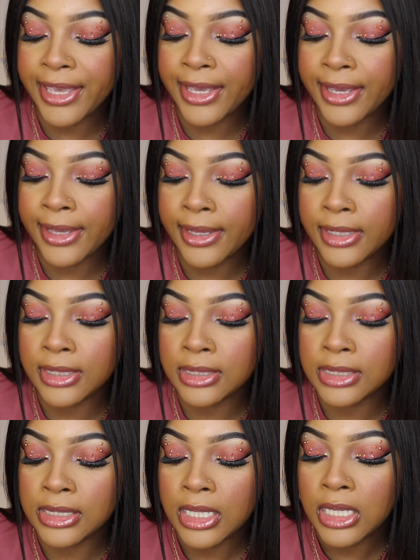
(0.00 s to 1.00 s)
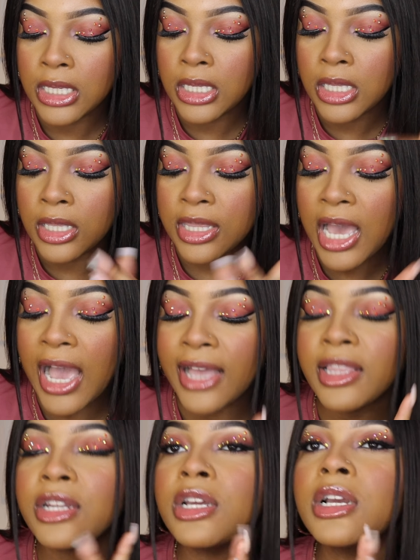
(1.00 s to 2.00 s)
and the
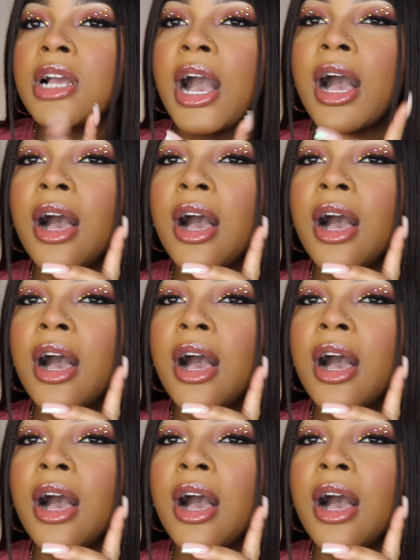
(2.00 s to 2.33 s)
highlighter,